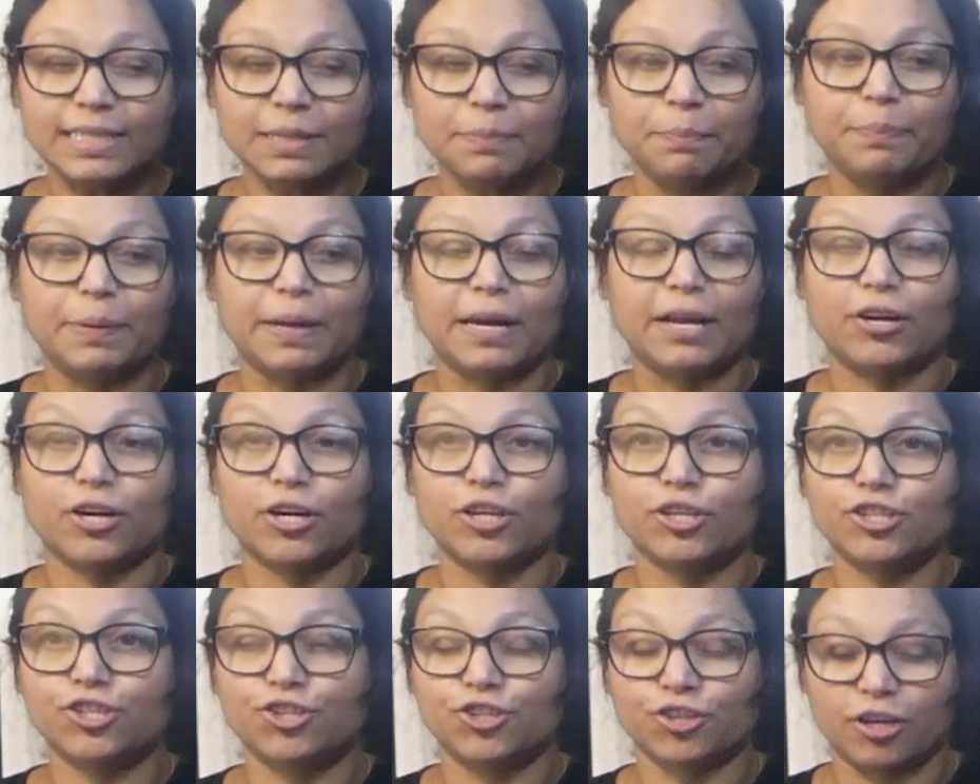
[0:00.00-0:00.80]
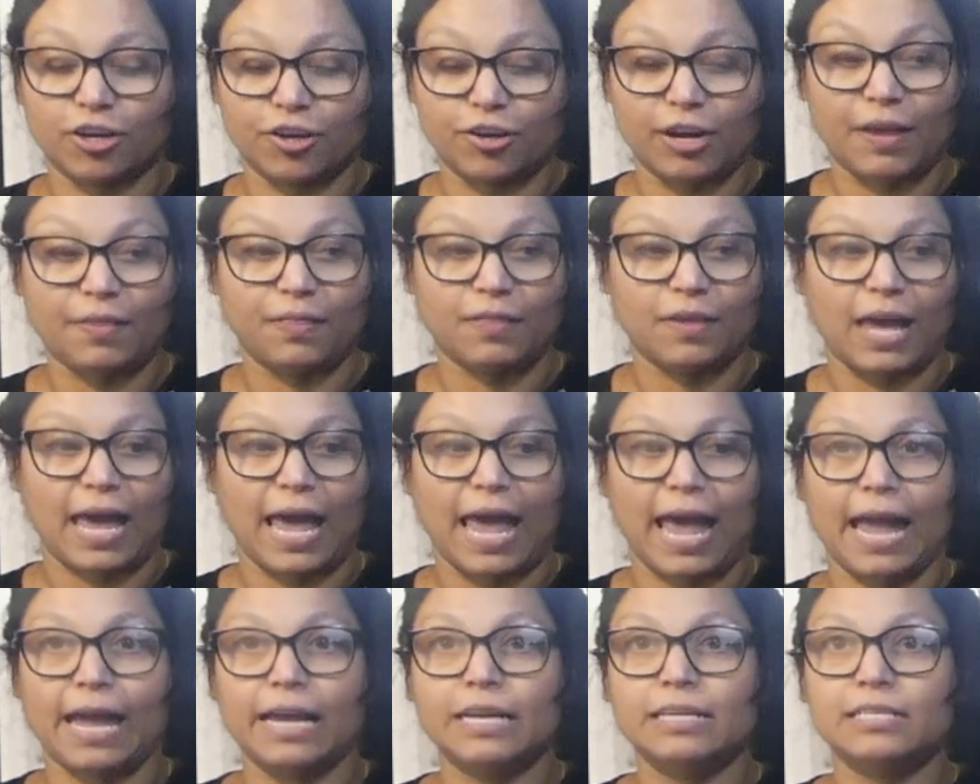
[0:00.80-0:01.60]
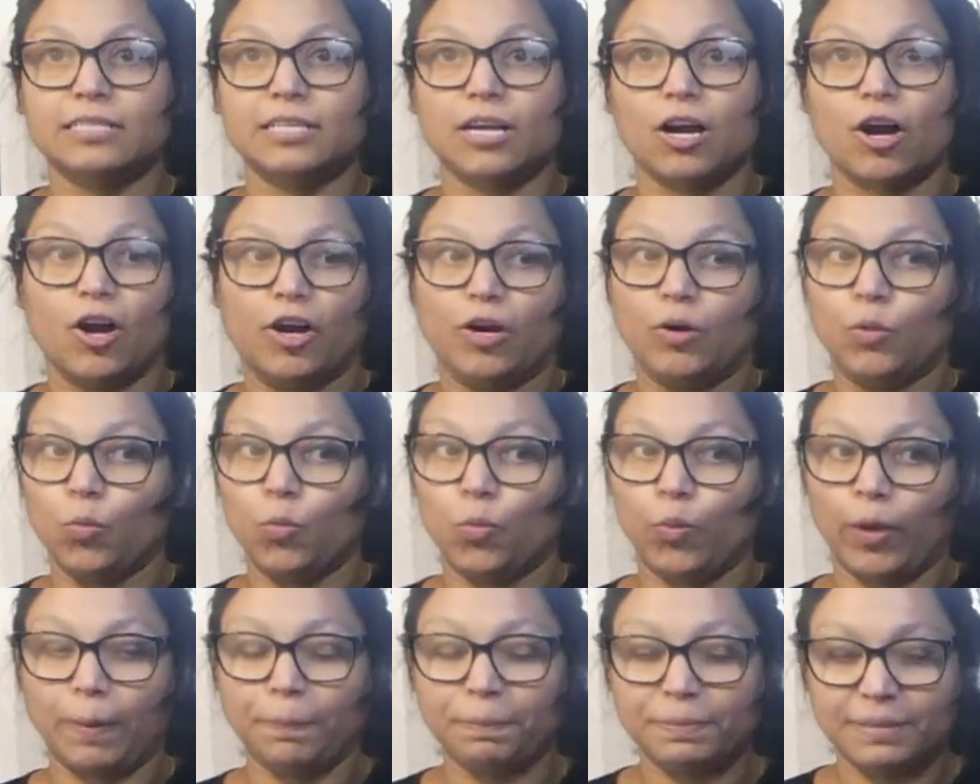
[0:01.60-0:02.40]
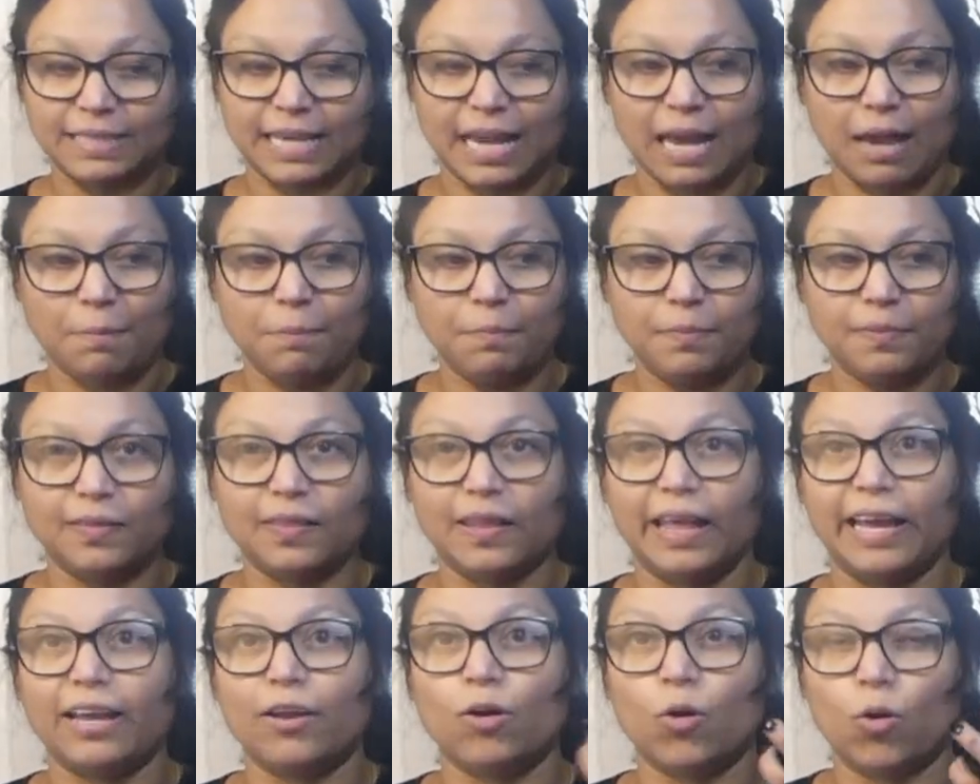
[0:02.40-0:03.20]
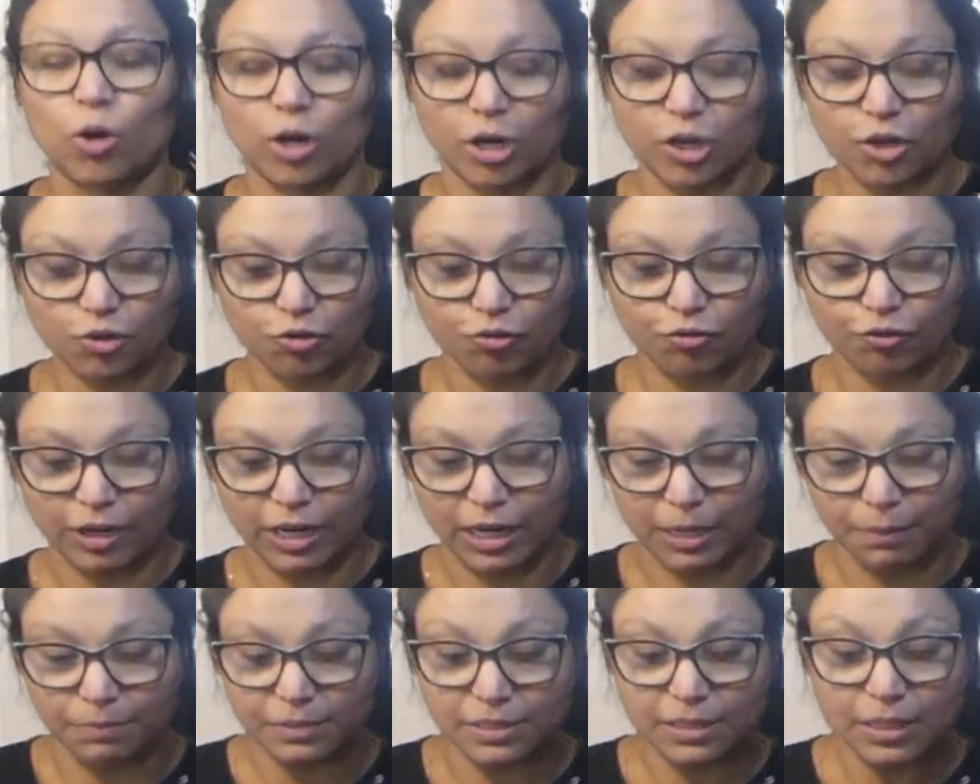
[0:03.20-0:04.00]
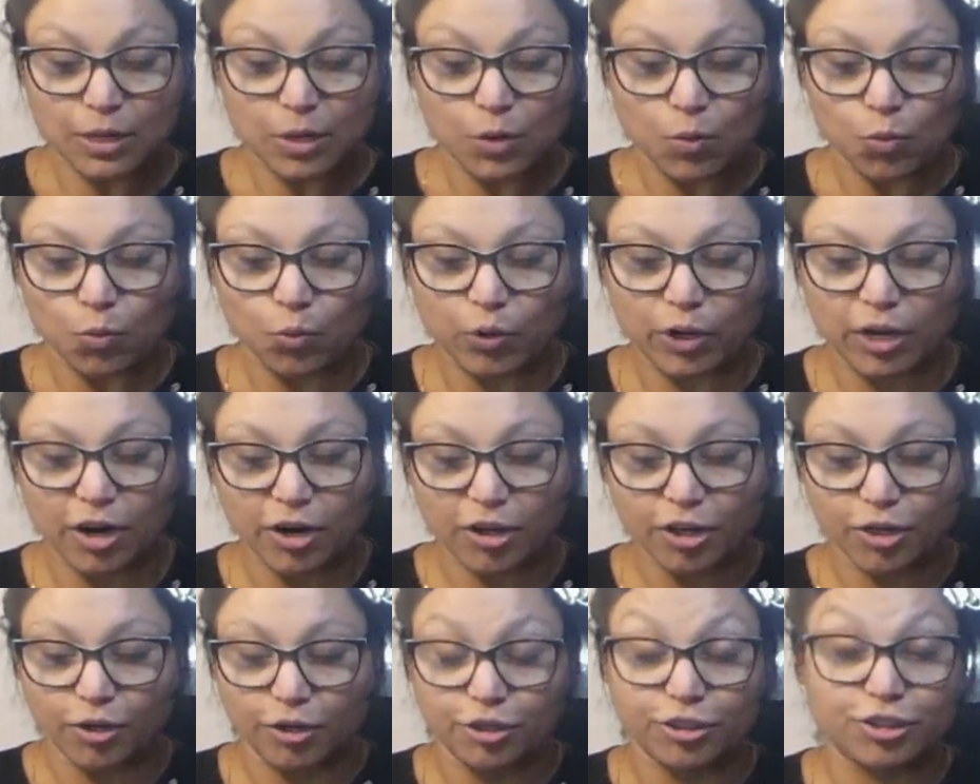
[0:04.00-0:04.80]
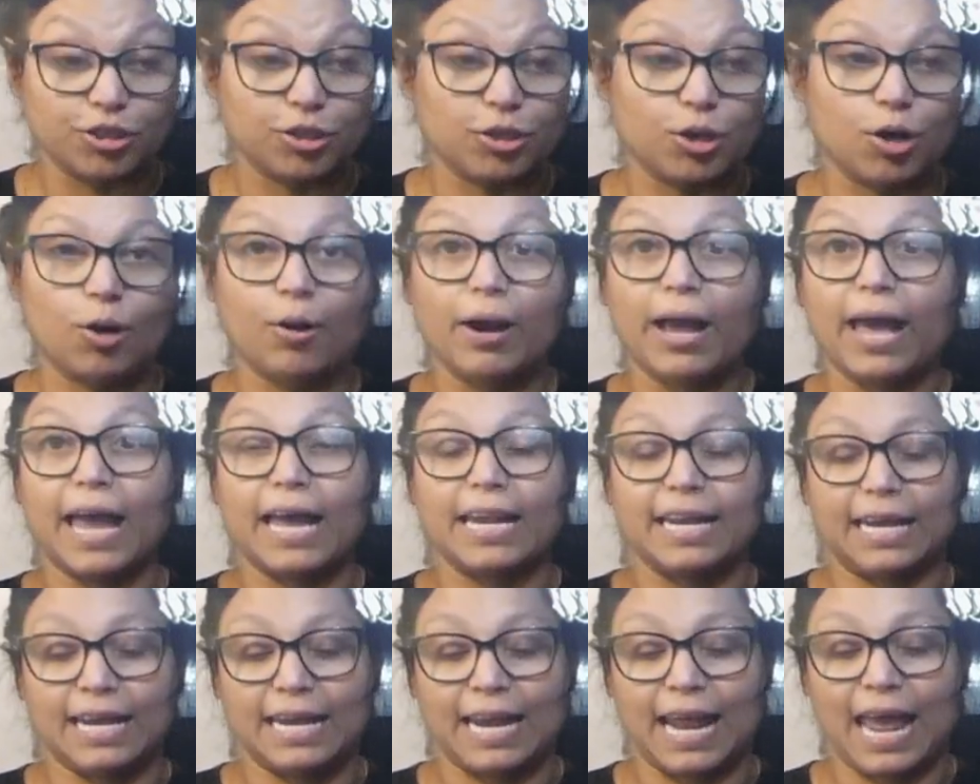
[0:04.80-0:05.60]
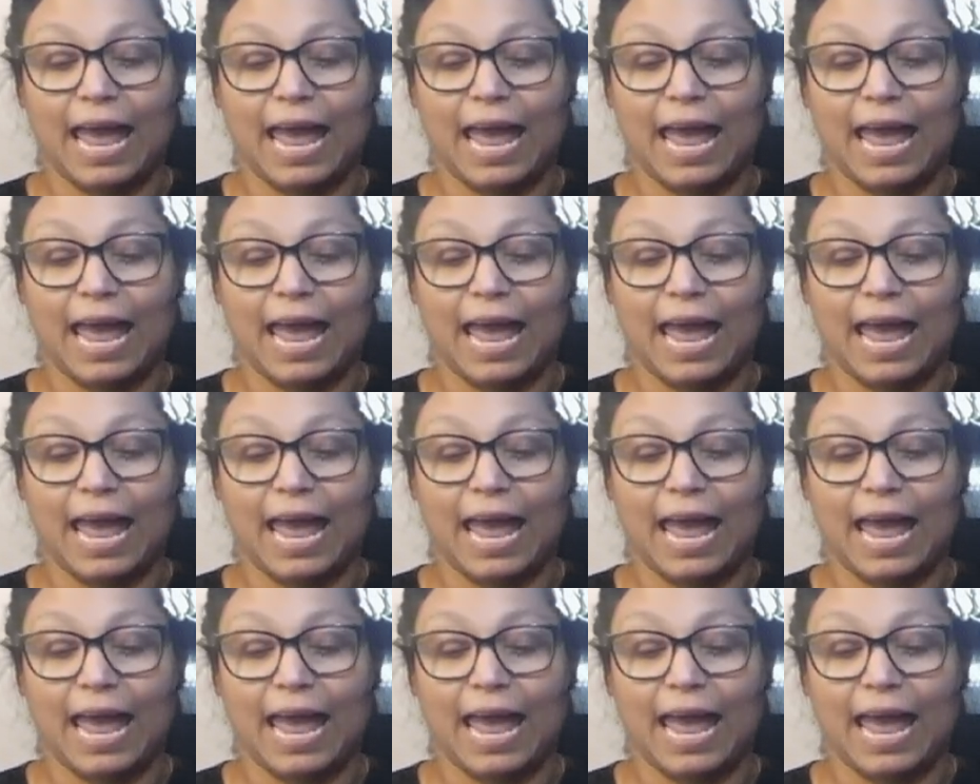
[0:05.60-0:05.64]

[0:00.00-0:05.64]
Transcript: the butter, sugar, and the eggs are whipped up, or creamed, we are going to go ahead and